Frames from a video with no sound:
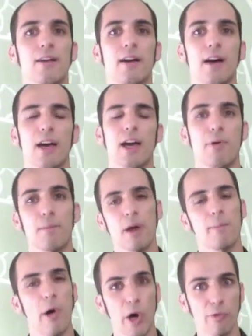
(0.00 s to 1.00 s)
and put me
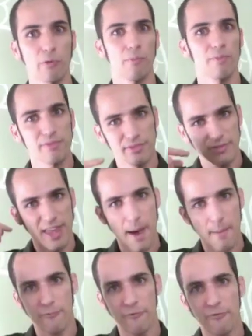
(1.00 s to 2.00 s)
apart from
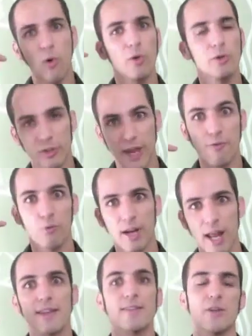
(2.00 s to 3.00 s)
that folder that everyone
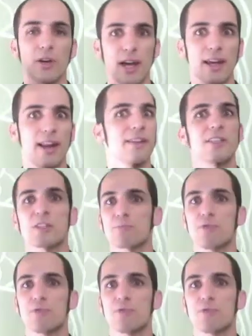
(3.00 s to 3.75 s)
has in their head as this